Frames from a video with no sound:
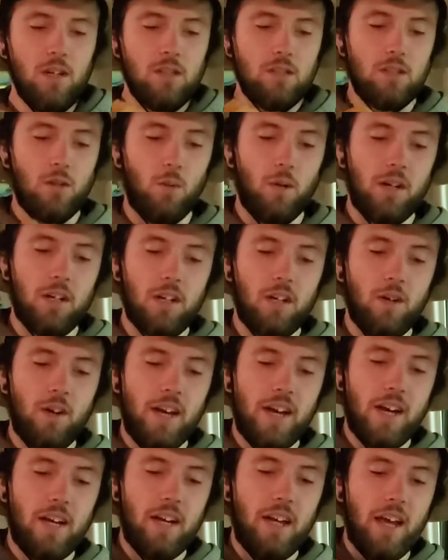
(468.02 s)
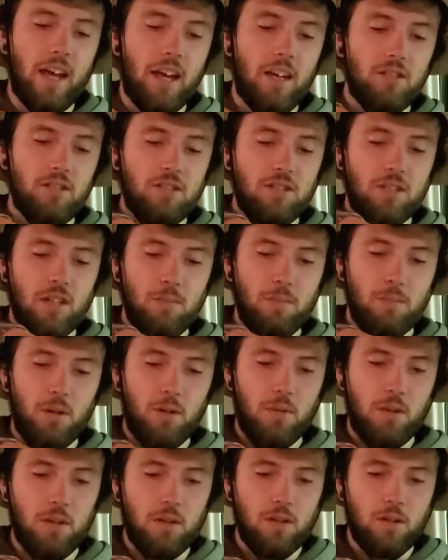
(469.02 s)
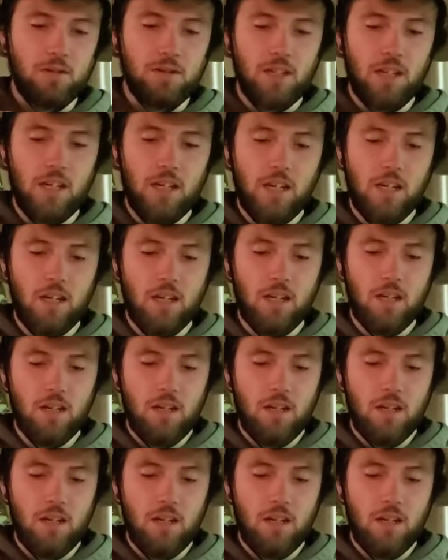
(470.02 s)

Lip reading: So we're going to go ahead and just dump both of those in.